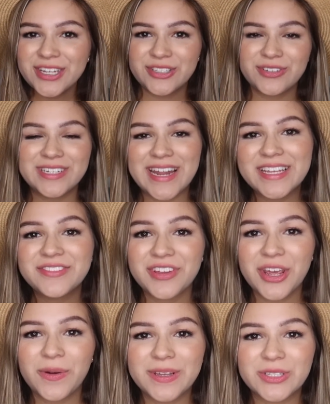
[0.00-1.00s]
So today's
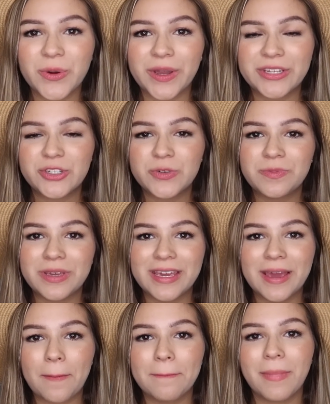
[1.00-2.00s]
video is going to
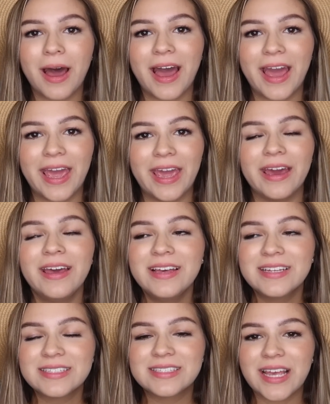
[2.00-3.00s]
be my
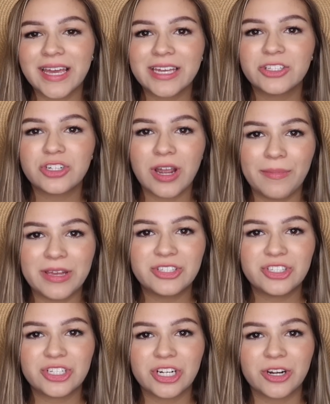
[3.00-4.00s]
second
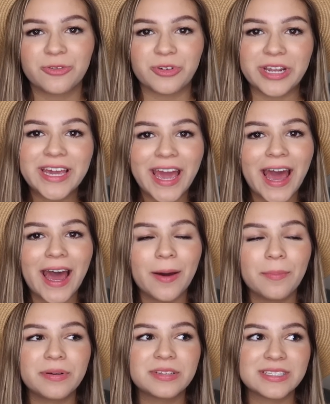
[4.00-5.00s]
trimester
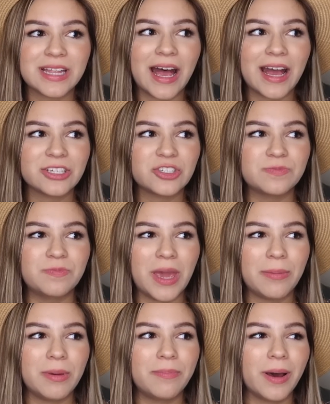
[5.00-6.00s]
recap slash
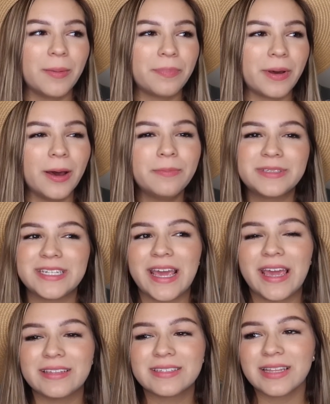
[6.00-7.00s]
baby bump
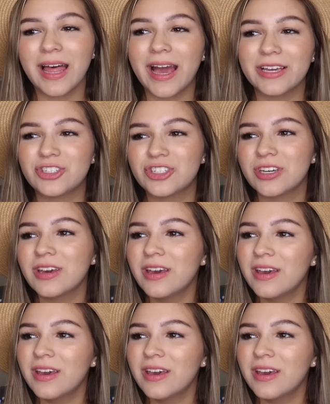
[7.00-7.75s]
update slash